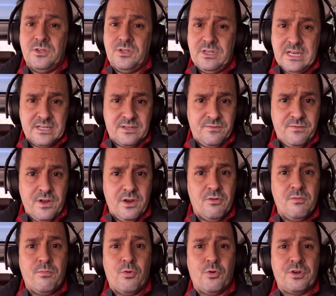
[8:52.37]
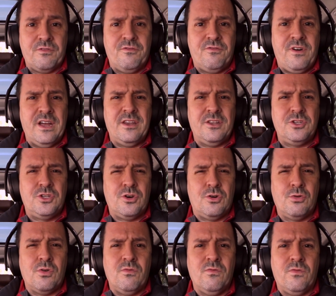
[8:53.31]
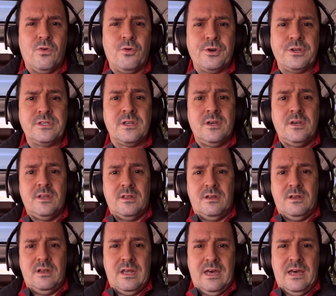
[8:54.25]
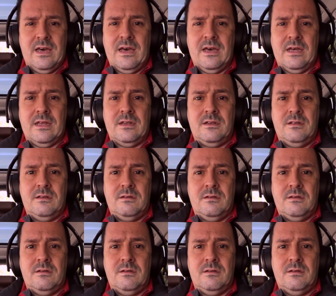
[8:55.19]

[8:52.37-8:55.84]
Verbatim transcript: That's very important. Find a tone of voice that